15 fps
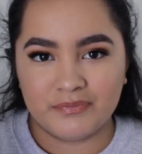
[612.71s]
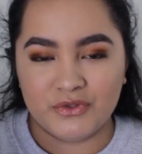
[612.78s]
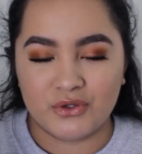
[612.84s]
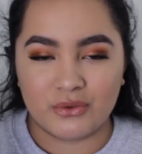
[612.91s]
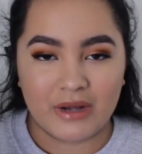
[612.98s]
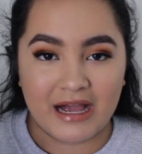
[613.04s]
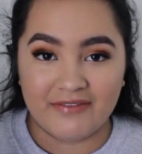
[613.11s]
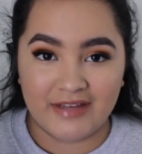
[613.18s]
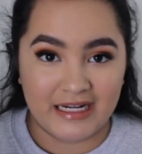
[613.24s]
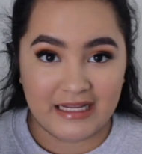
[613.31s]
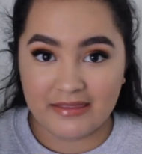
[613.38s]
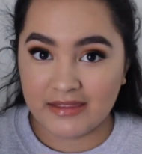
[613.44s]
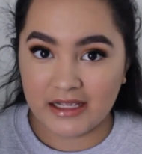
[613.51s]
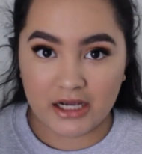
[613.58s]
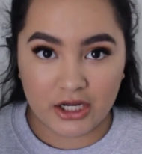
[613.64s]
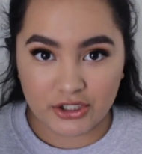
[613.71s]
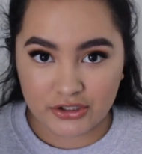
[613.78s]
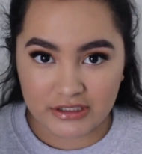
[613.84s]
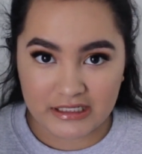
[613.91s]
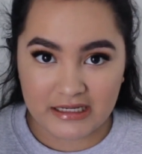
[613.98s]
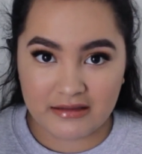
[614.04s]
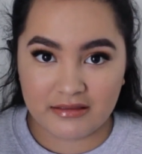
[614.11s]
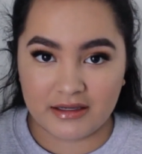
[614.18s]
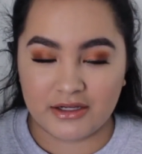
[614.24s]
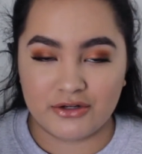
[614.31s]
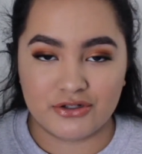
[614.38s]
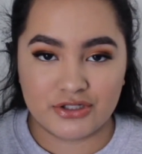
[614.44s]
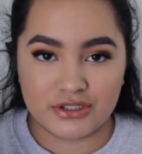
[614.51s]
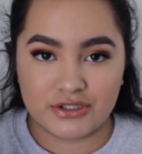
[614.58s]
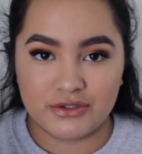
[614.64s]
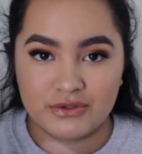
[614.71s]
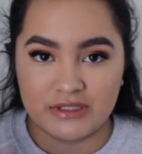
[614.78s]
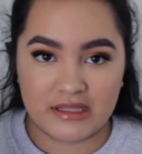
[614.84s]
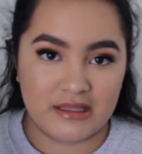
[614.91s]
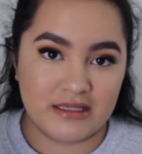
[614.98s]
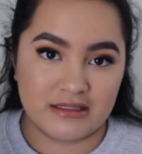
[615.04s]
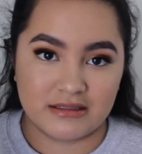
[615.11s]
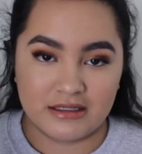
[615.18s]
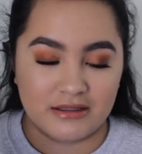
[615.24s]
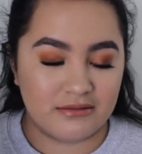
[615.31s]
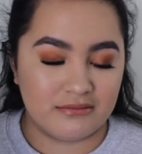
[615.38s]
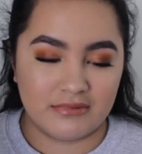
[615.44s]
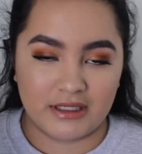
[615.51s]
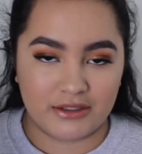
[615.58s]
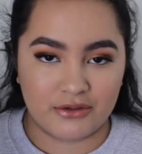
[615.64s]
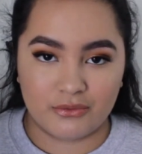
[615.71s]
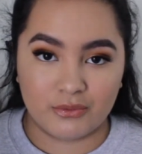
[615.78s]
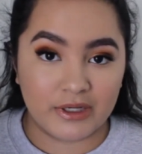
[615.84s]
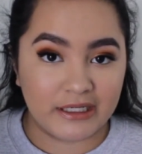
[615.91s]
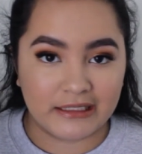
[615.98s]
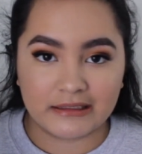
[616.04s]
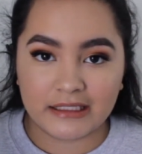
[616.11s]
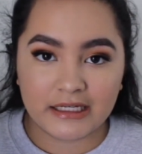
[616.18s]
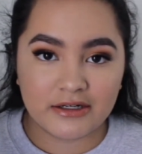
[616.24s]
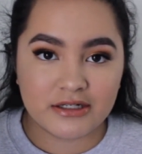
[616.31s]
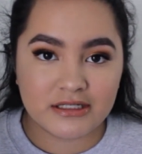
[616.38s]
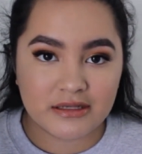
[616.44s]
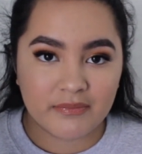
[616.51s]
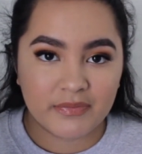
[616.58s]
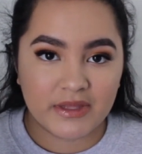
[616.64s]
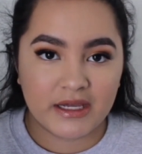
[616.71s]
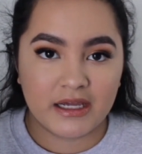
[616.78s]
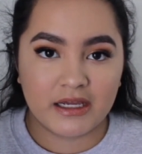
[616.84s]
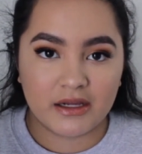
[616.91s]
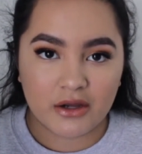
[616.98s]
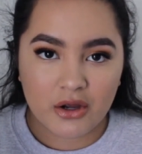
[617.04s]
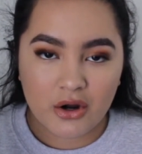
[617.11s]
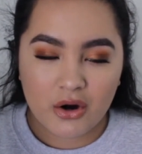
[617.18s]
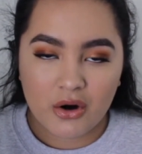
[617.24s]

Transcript: you don't have anything underneath, like you're just using this and like you're running late or something,